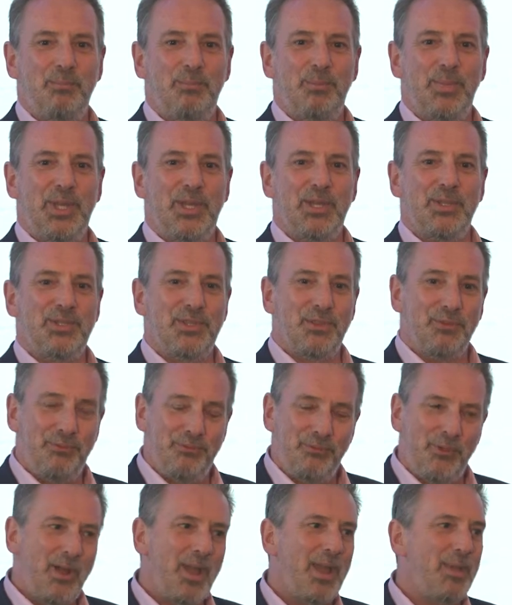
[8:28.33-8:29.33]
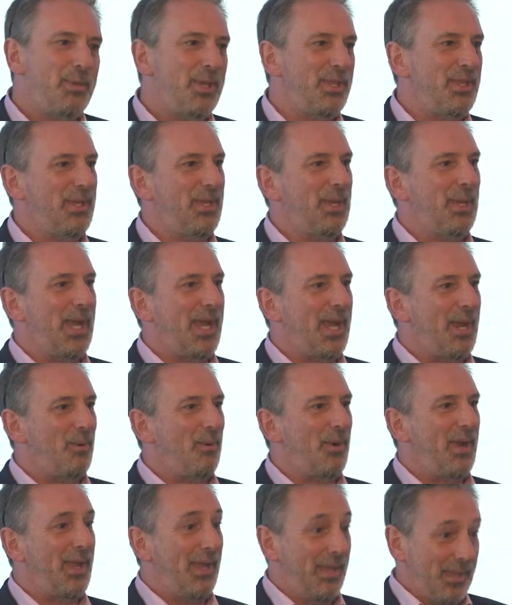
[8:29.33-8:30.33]
because the fibre that you get
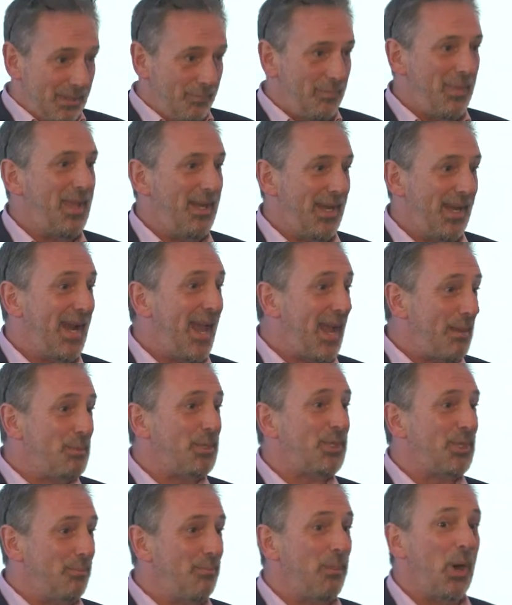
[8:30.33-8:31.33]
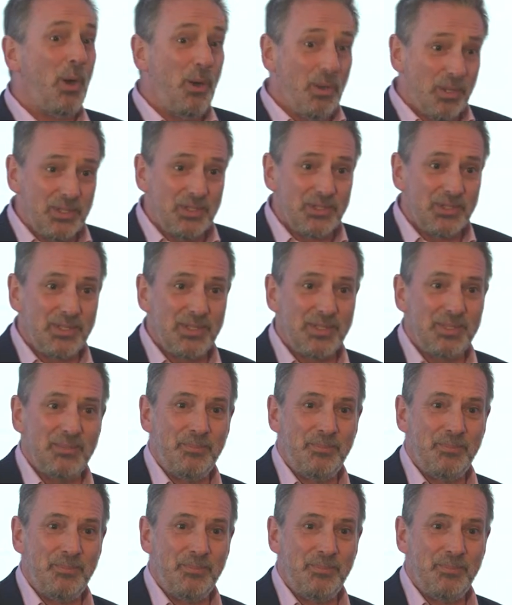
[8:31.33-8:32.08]
around in an Amazon box